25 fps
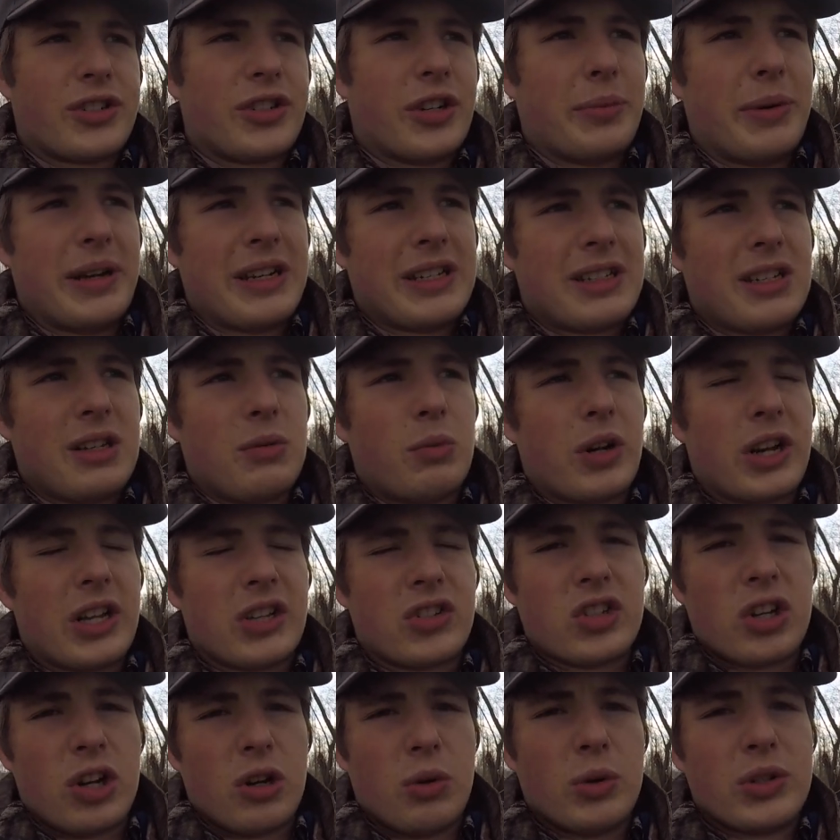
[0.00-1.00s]
So basically, what I
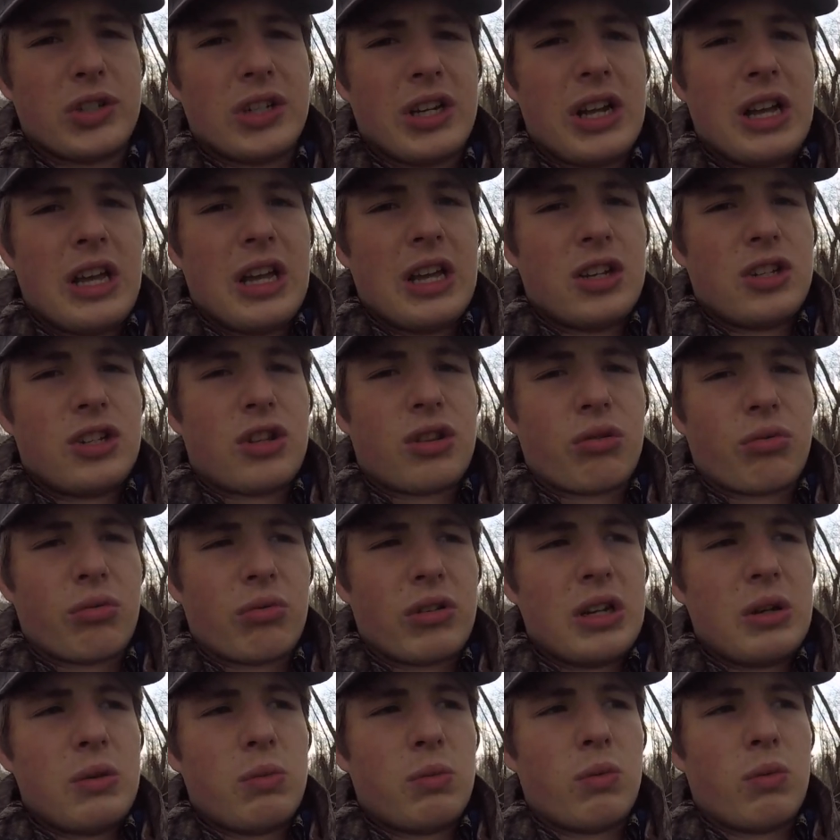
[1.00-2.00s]
saw was
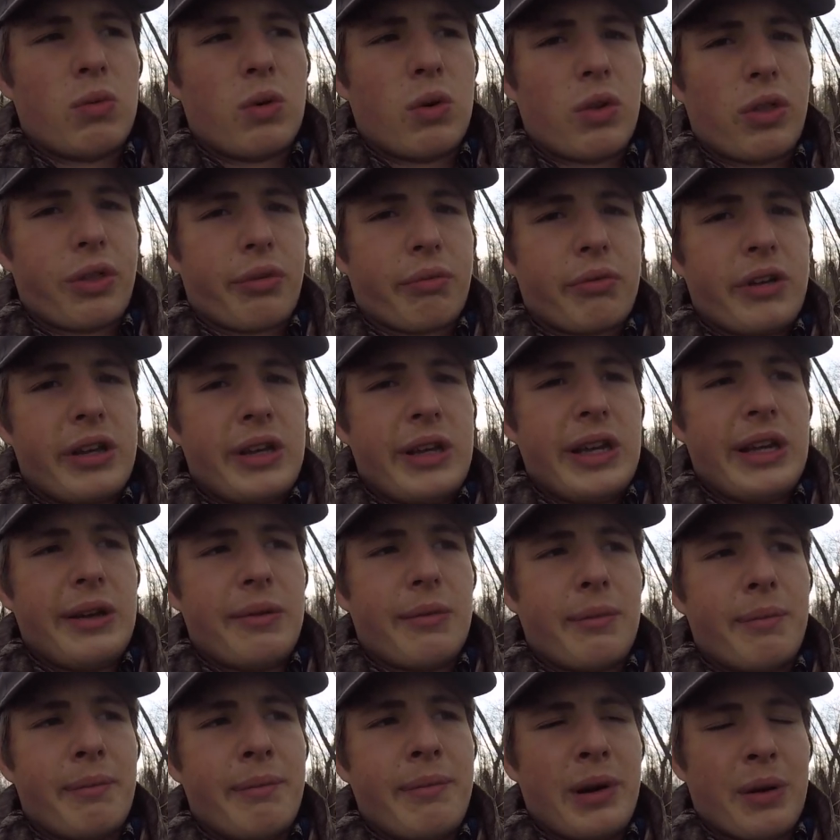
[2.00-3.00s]
three
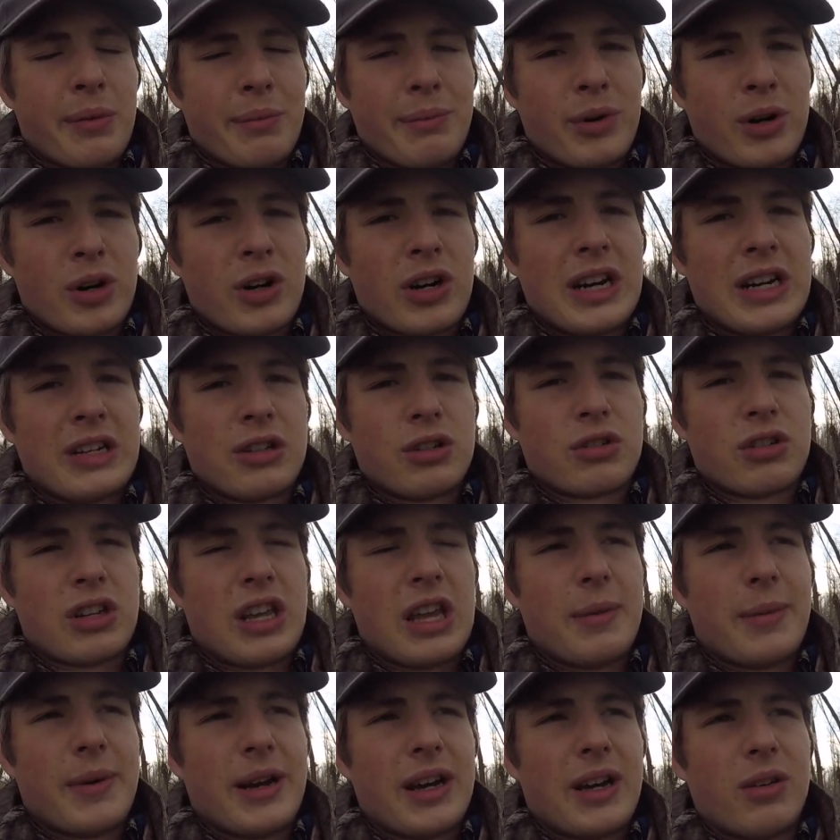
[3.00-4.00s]
three mergansers
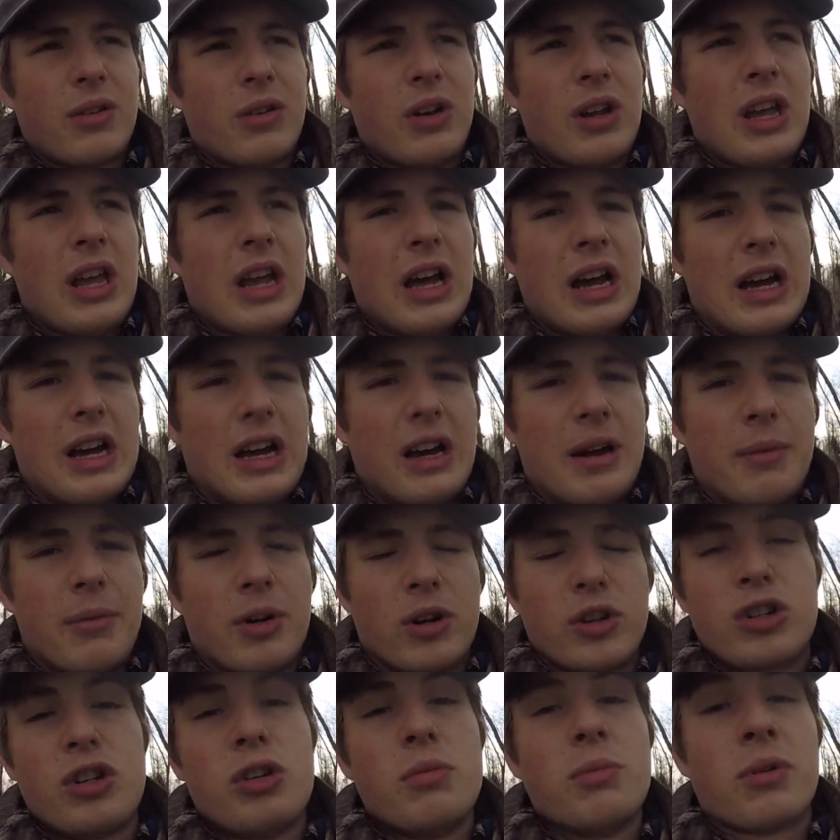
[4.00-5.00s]
came out, um,
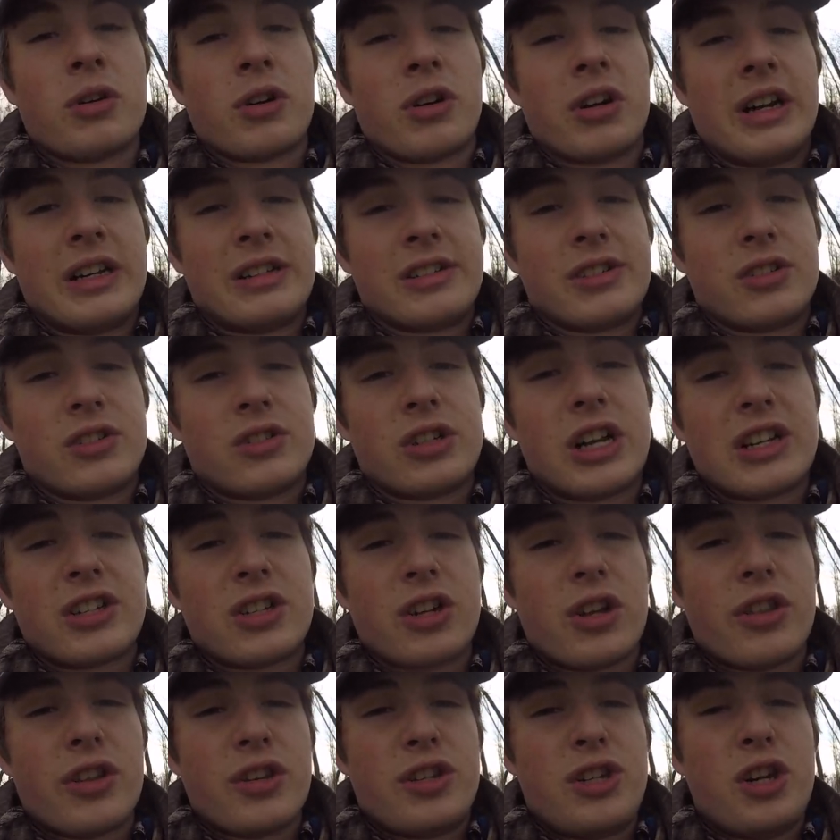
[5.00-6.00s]
or two mergansers. I
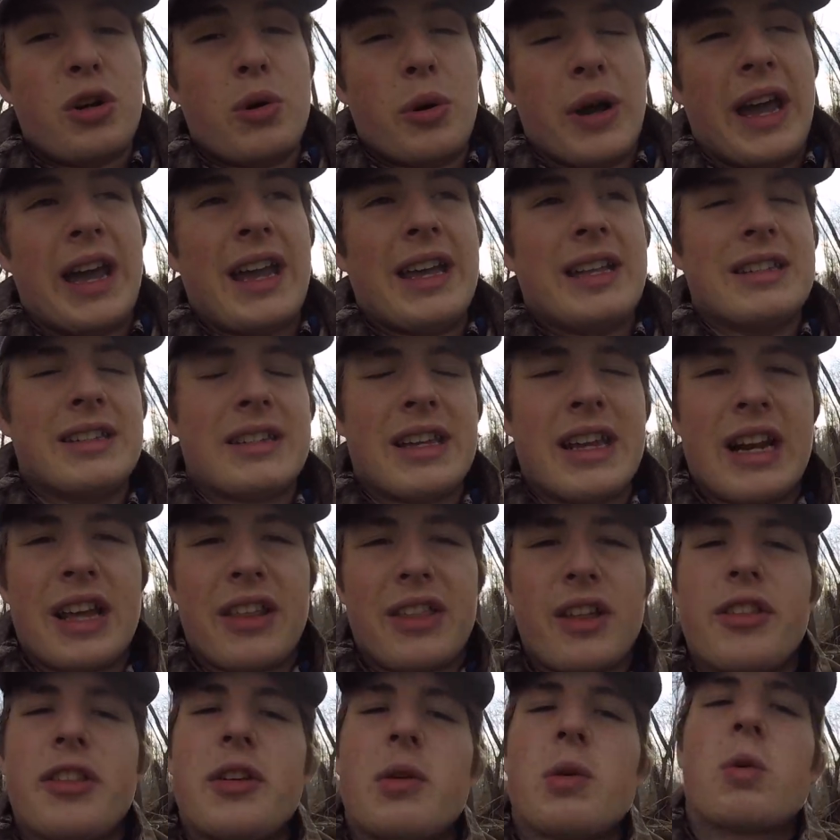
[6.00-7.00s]
saw the two hens, and I
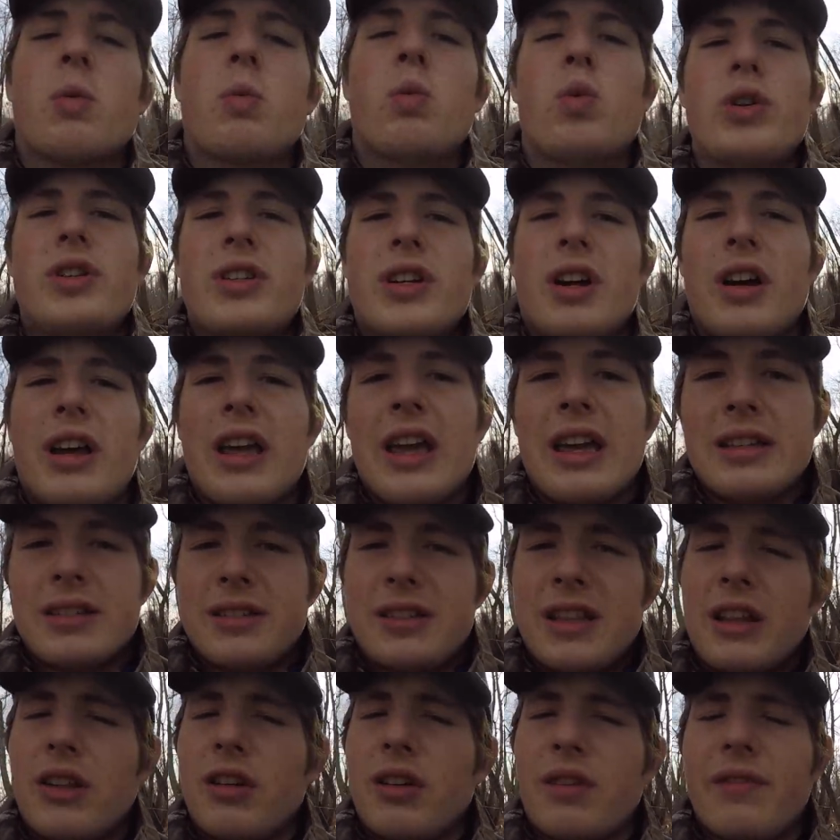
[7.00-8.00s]
thought they were wood duck
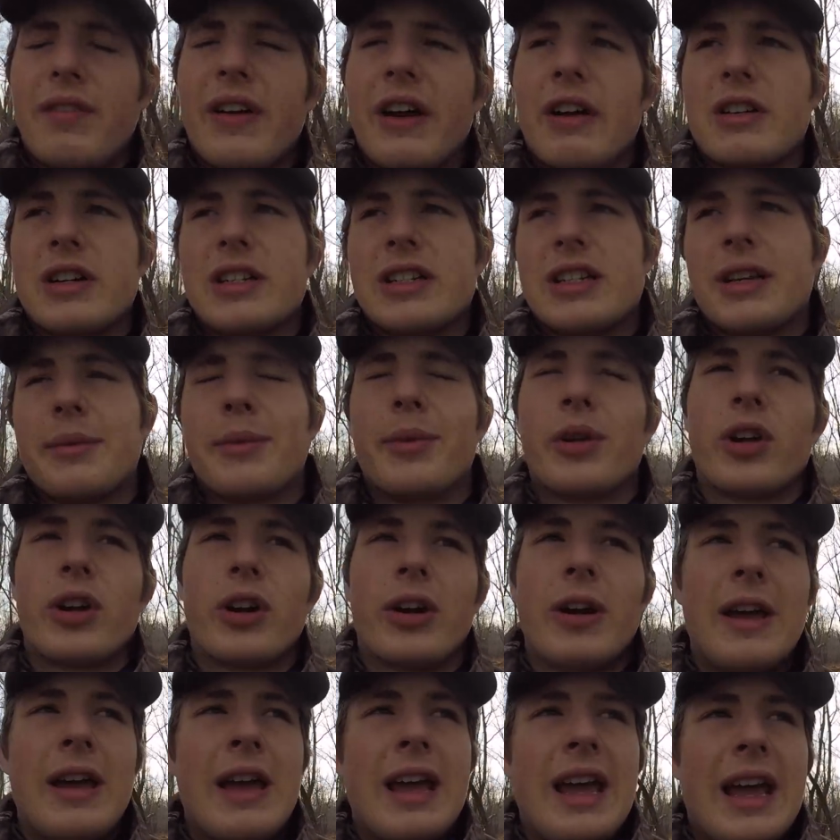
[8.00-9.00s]
hens. They look very
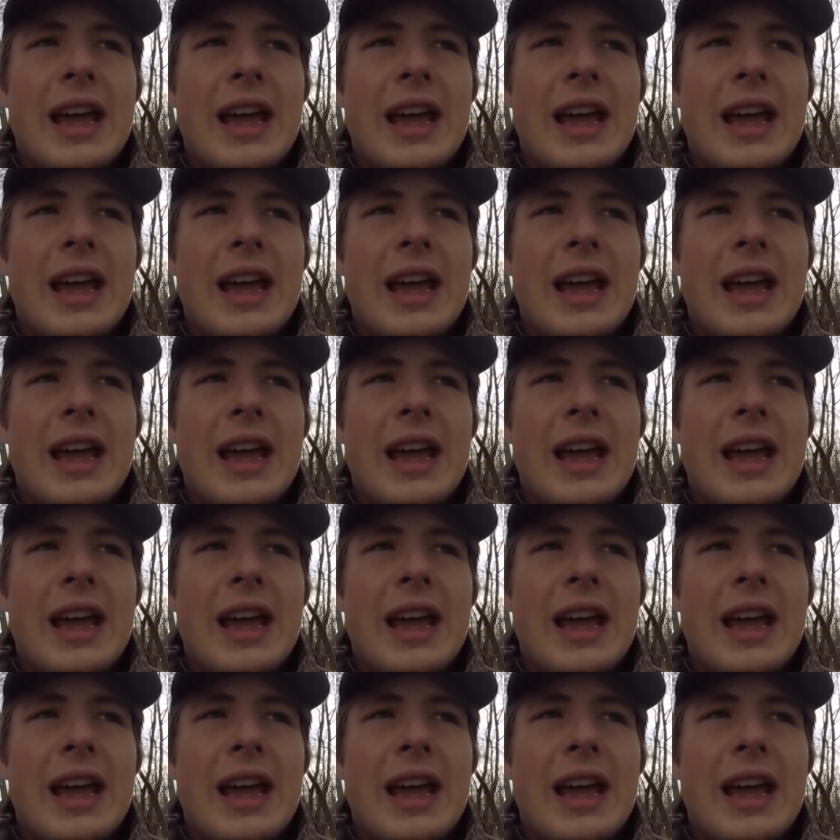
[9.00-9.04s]
similar.